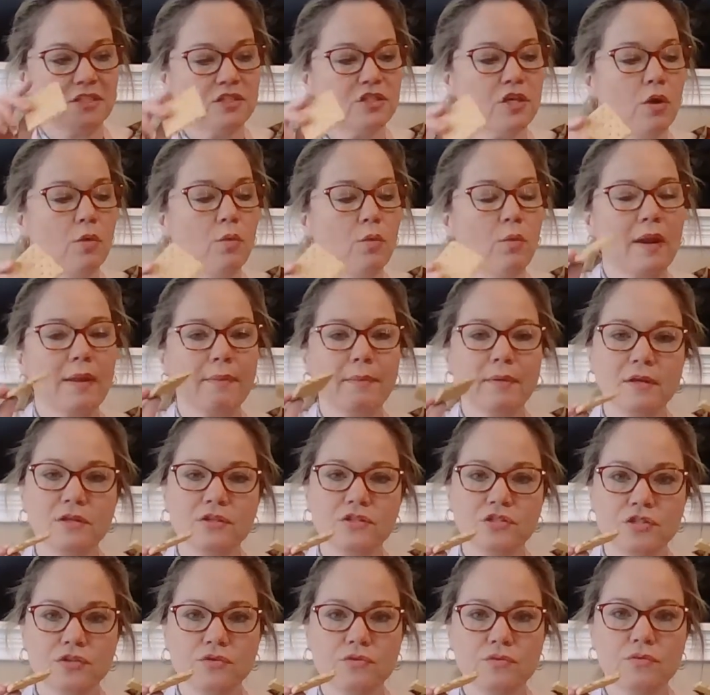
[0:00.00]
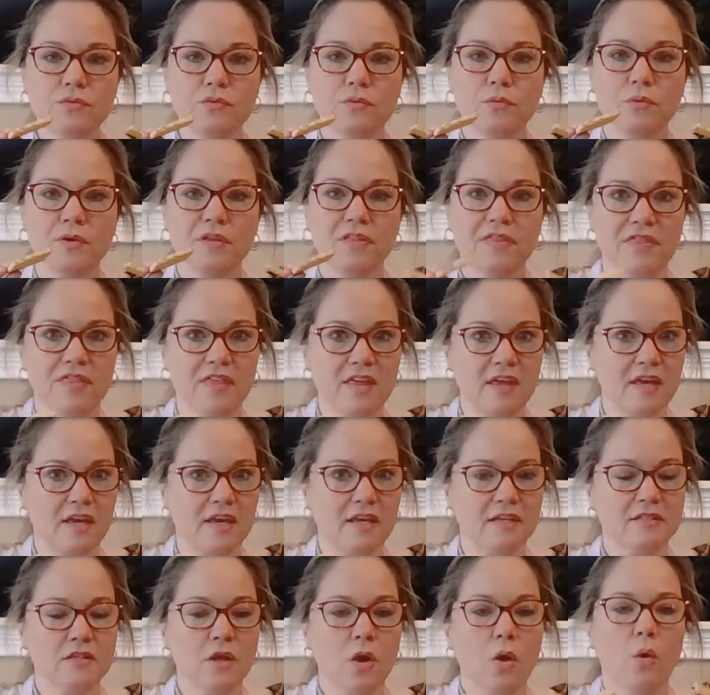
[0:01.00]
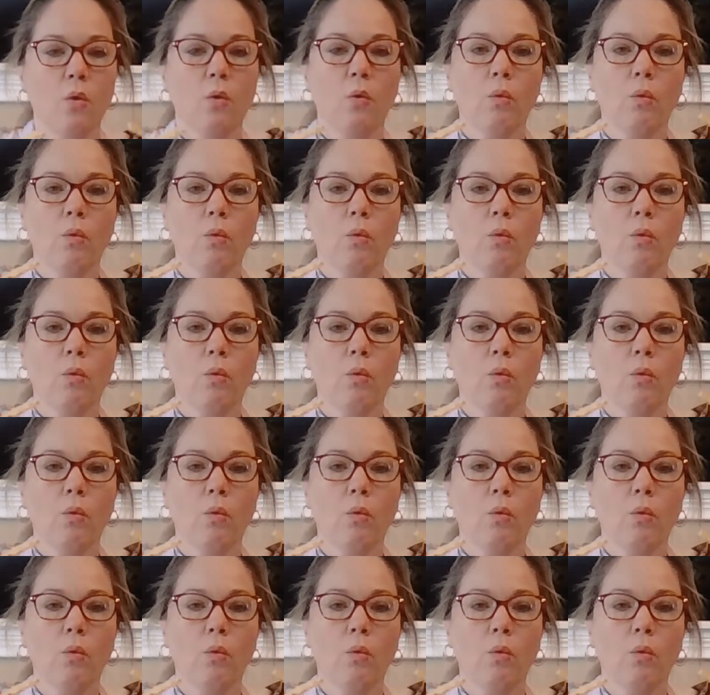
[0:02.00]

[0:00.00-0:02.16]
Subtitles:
So what I'm going to do with these,